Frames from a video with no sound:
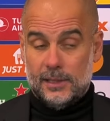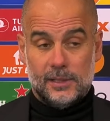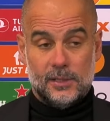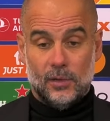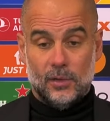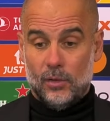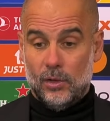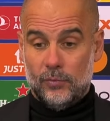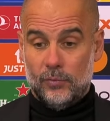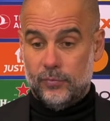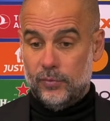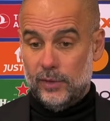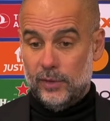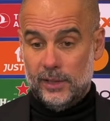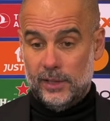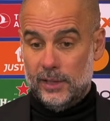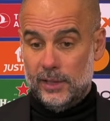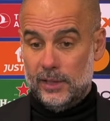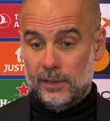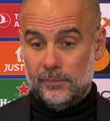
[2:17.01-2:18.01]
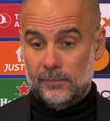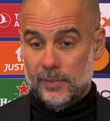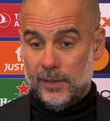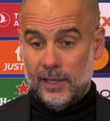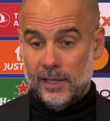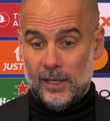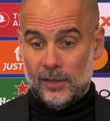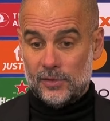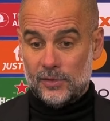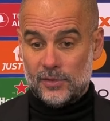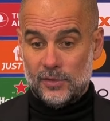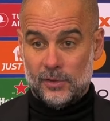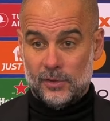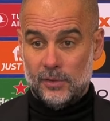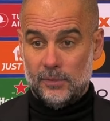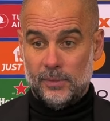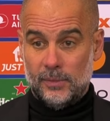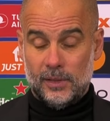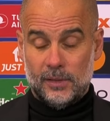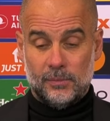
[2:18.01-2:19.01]
So hopefully Bernardo's
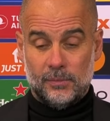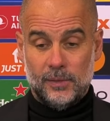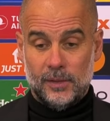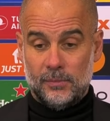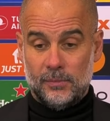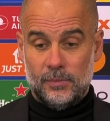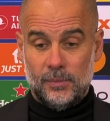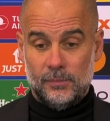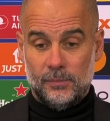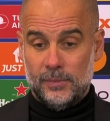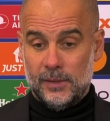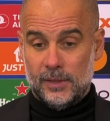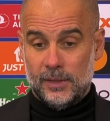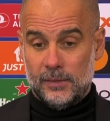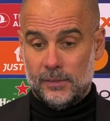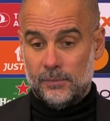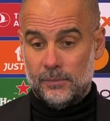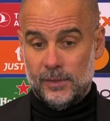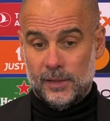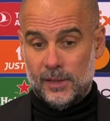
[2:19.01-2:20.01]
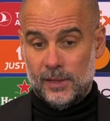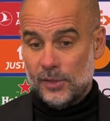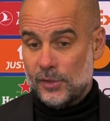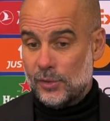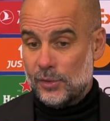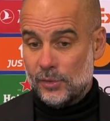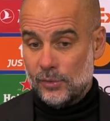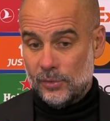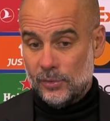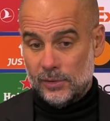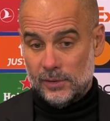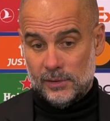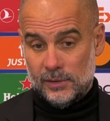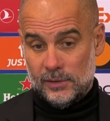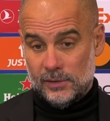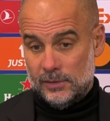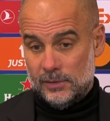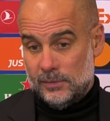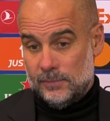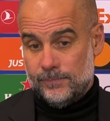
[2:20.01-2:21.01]
not a big issue,
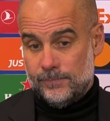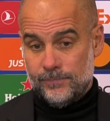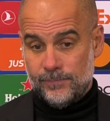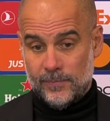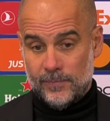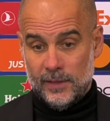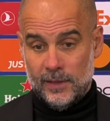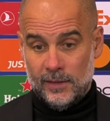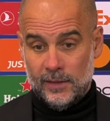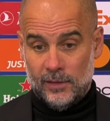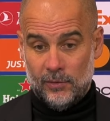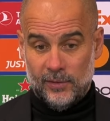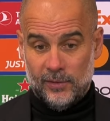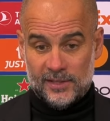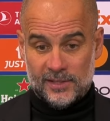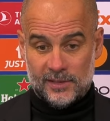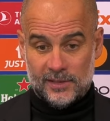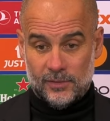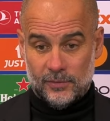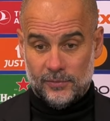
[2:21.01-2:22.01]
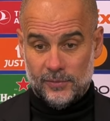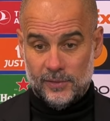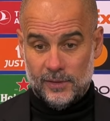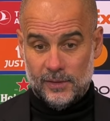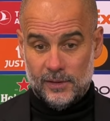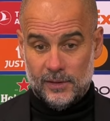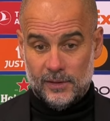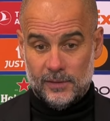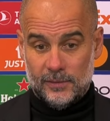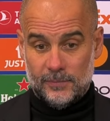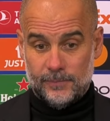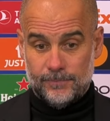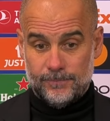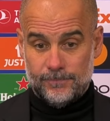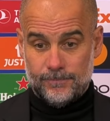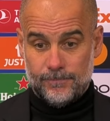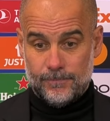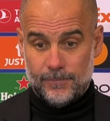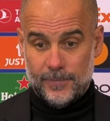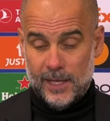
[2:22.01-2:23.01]
and the rest of the...
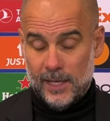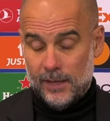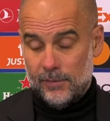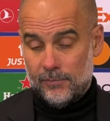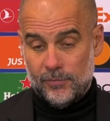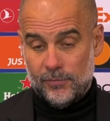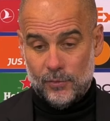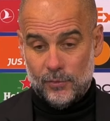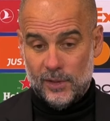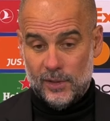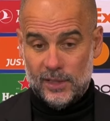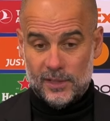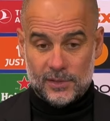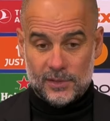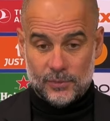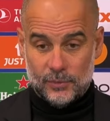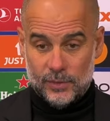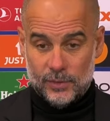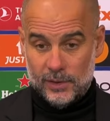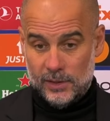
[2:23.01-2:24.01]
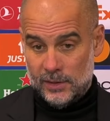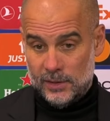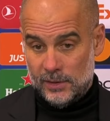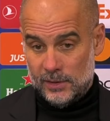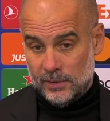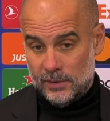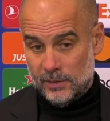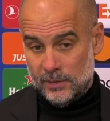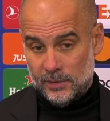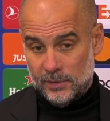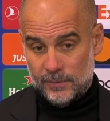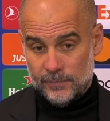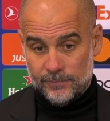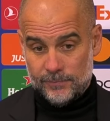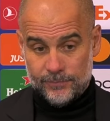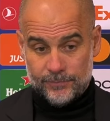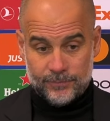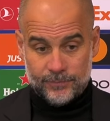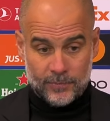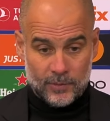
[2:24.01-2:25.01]
Yeah, in a few days we
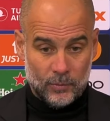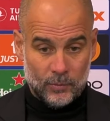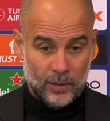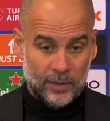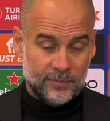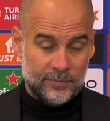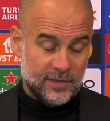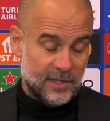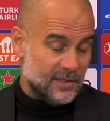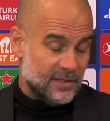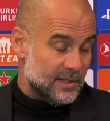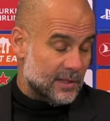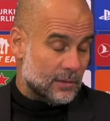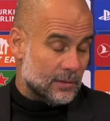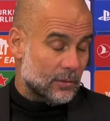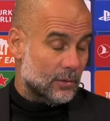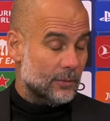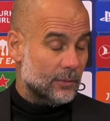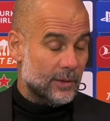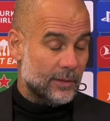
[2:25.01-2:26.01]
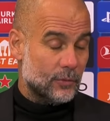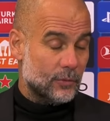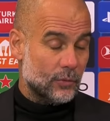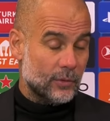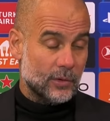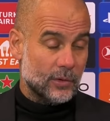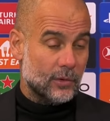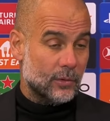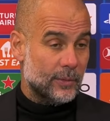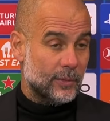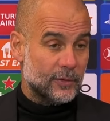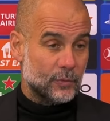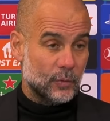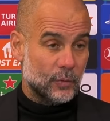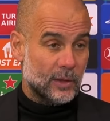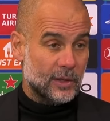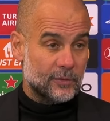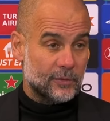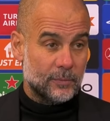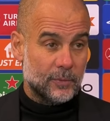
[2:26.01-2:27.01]
have Chelsea at home. We had to recover as
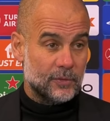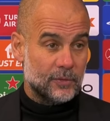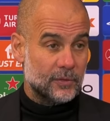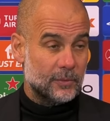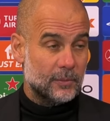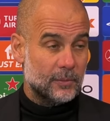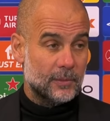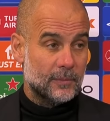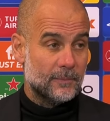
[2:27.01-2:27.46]
quick as possible.